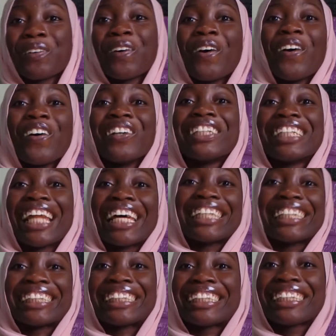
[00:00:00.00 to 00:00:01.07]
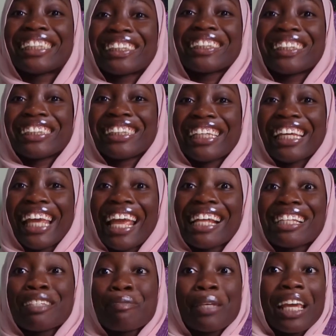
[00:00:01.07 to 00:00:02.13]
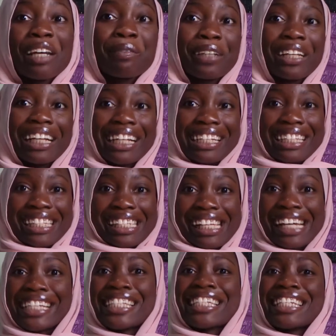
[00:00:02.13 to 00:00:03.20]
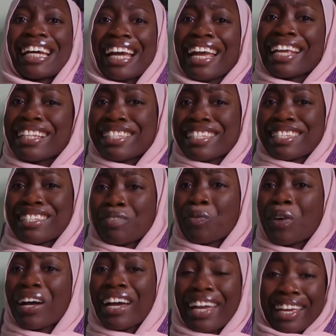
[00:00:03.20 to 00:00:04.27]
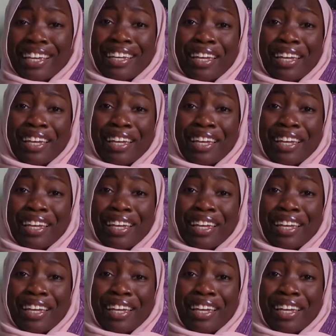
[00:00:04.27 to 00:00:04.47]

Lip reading: Or like the 8 p.m. class that night. Why?